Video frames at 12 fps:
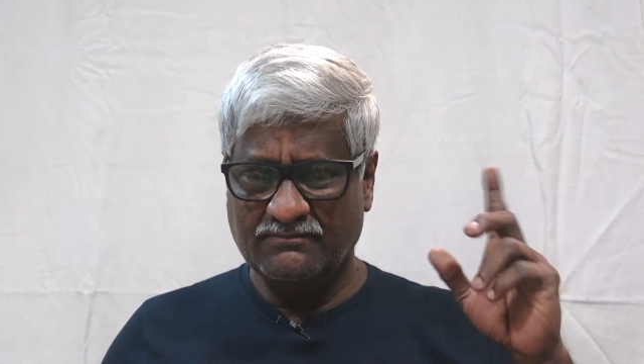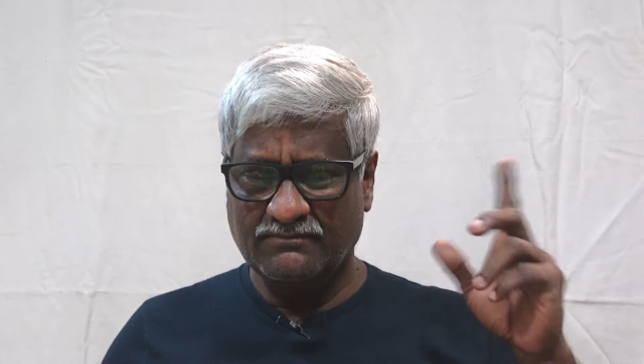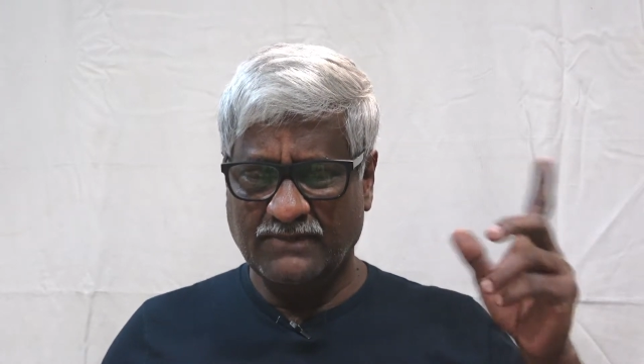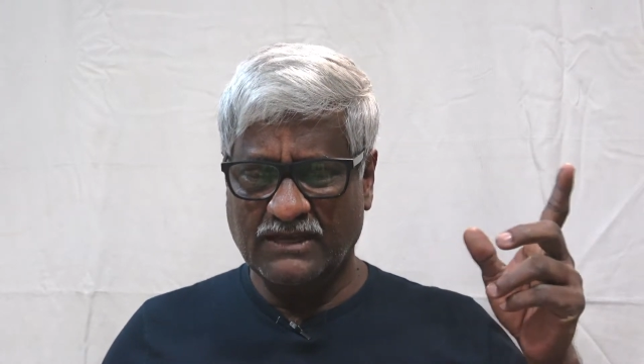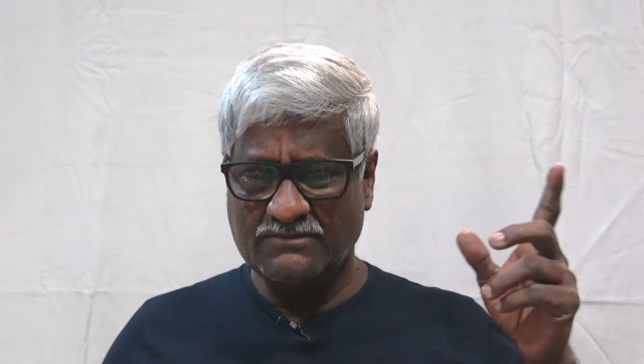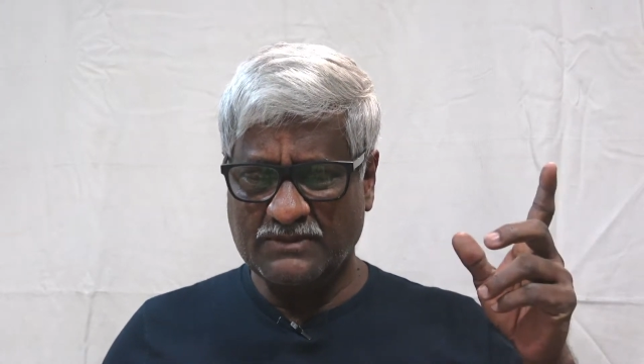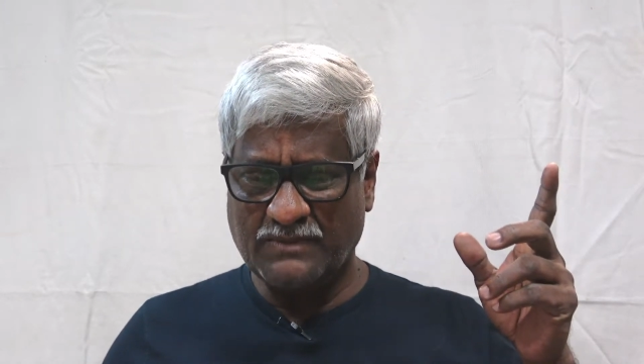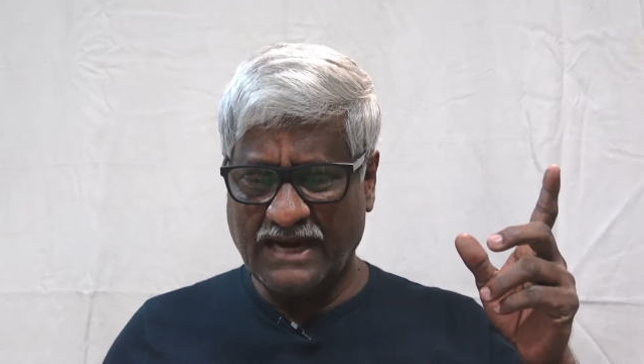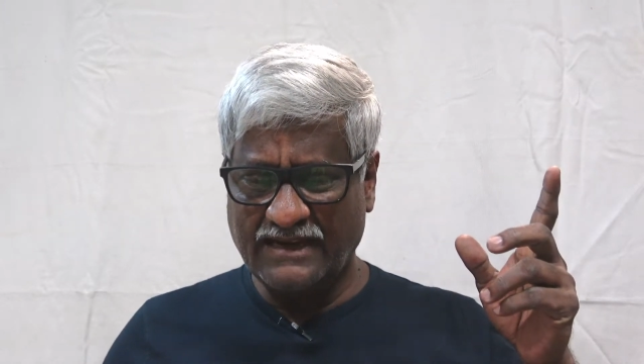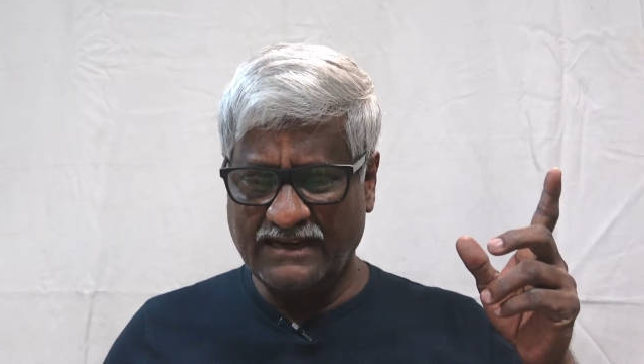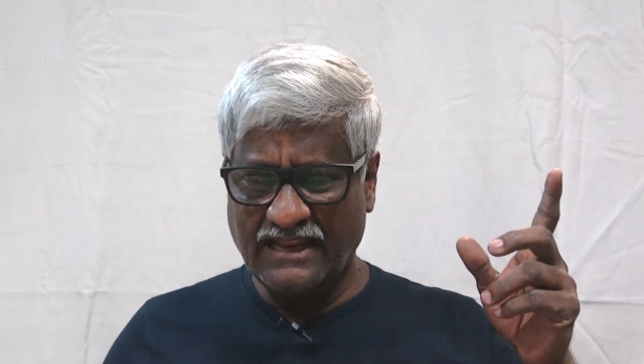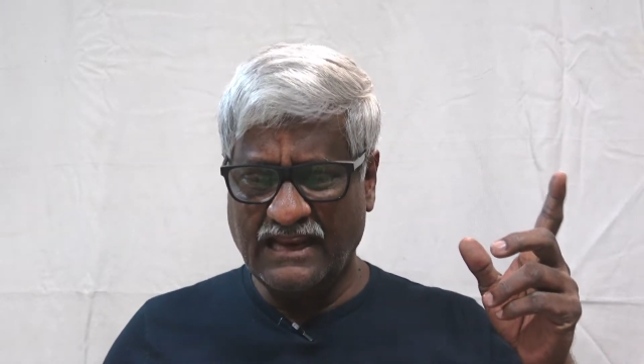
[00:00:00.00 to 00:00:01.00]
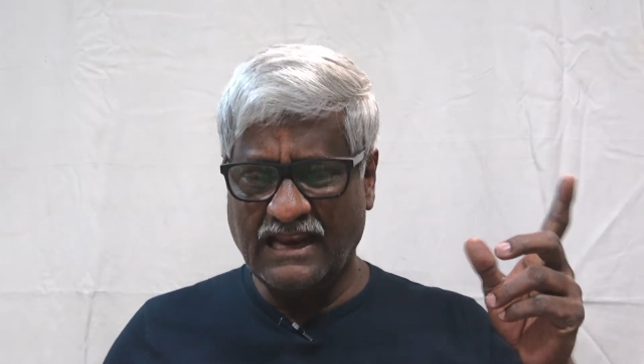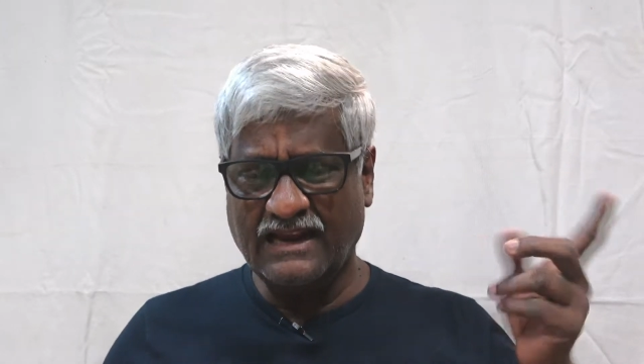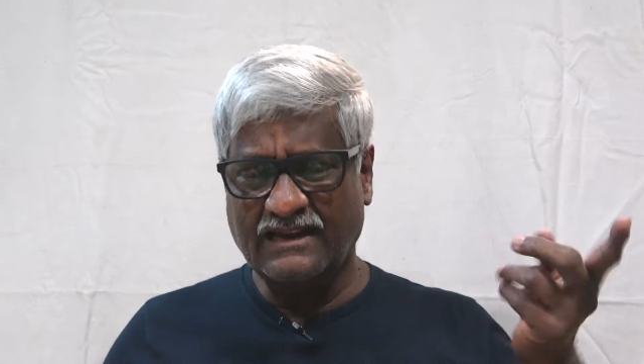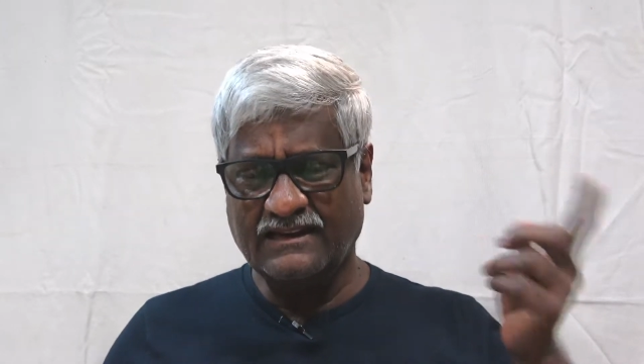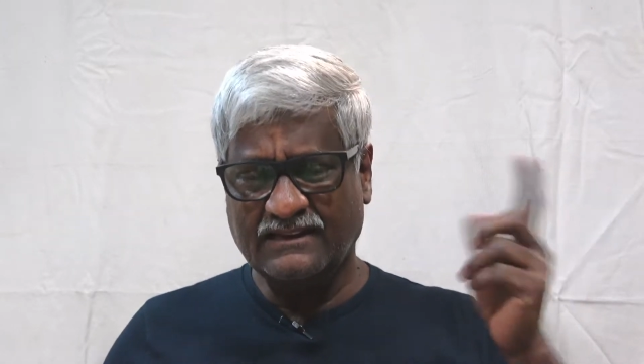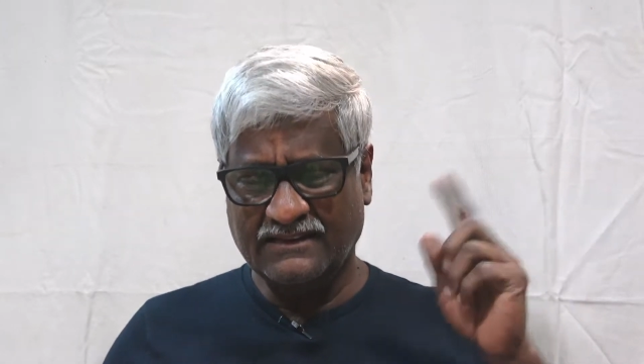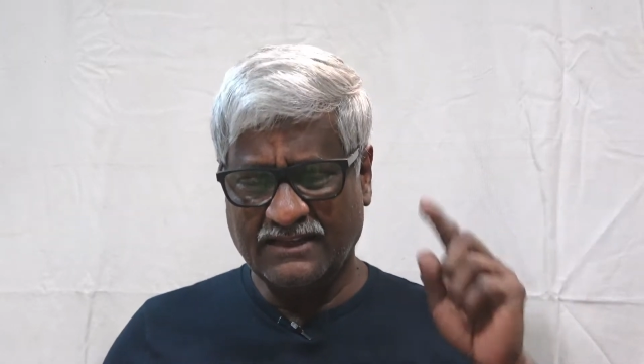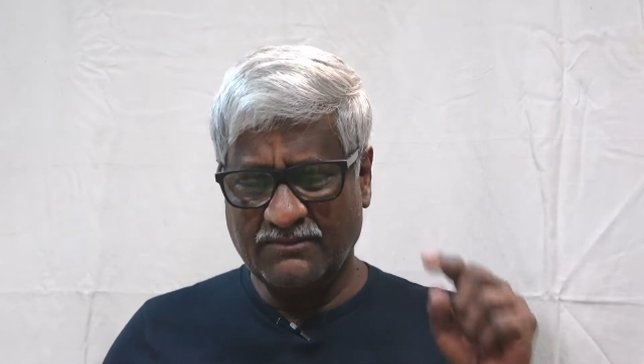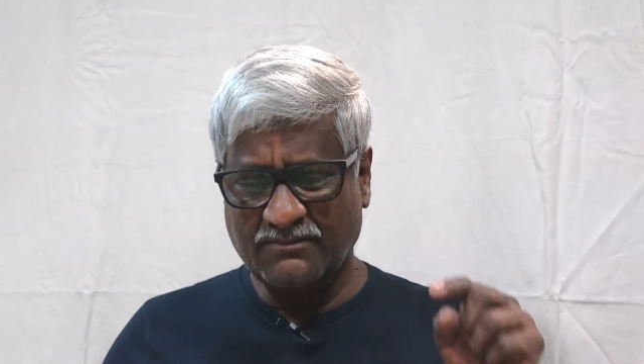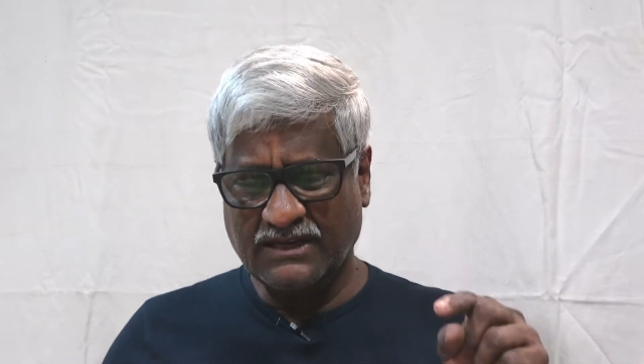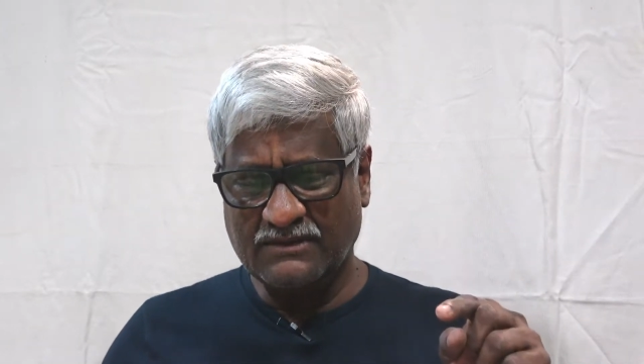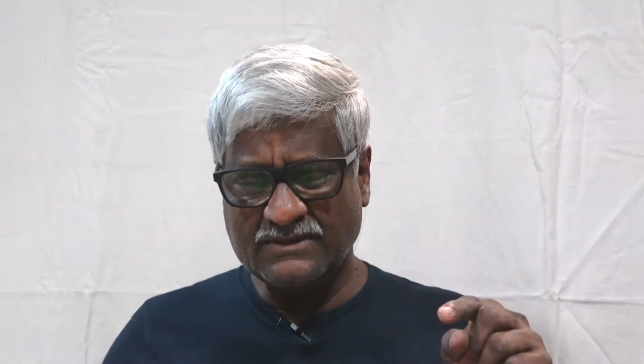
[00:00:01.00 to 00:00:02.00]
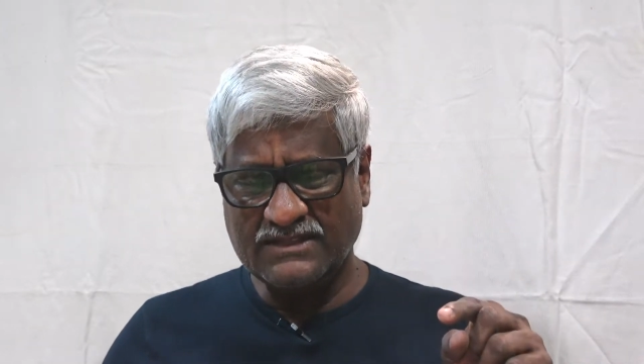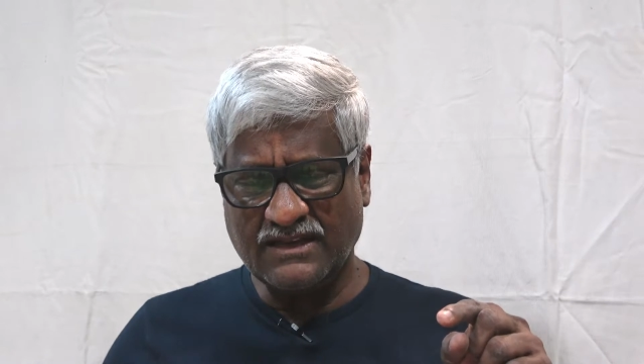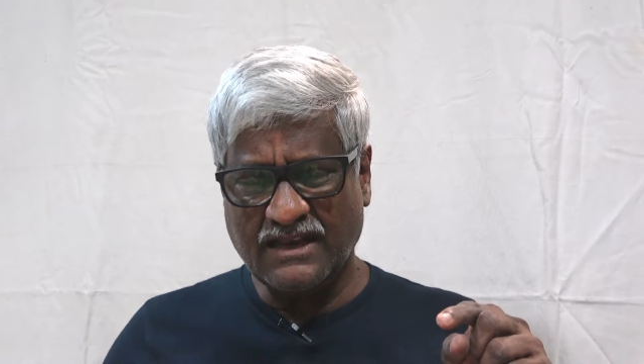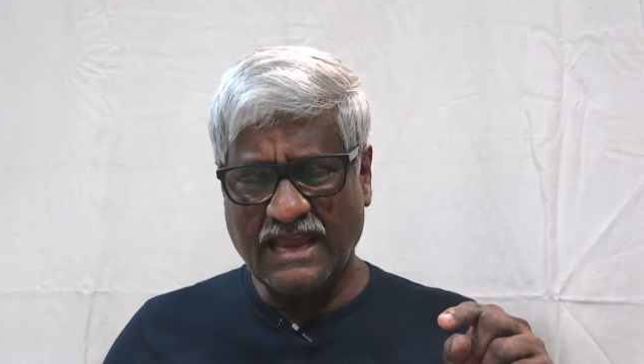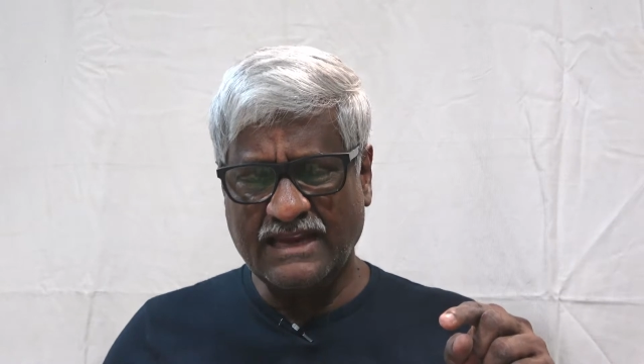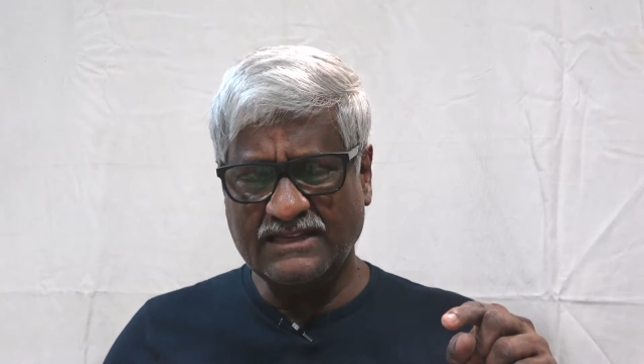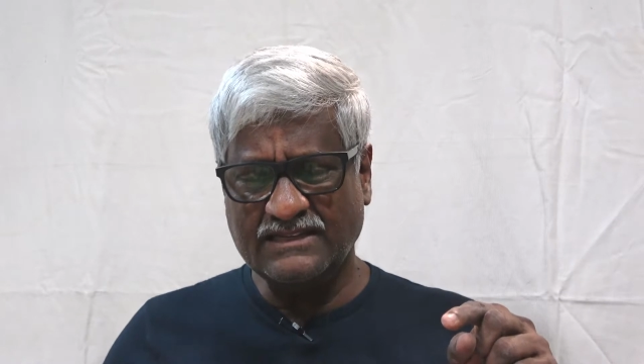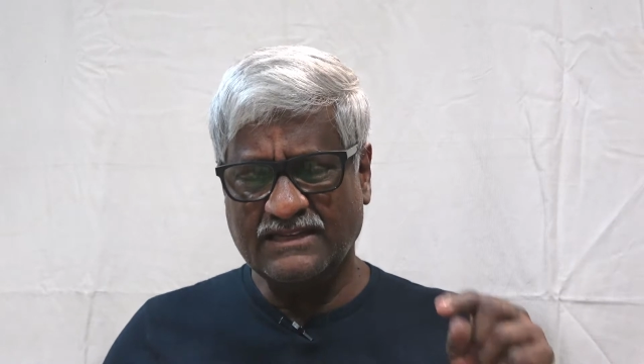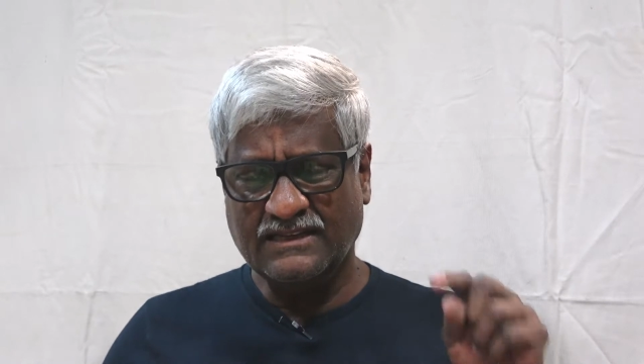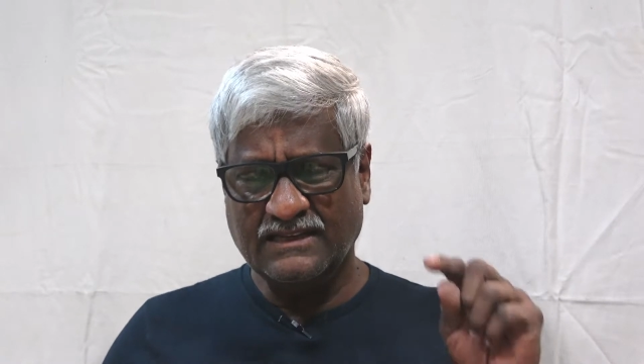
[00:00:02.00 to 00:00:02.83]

becomes bright daylight, then comes the night,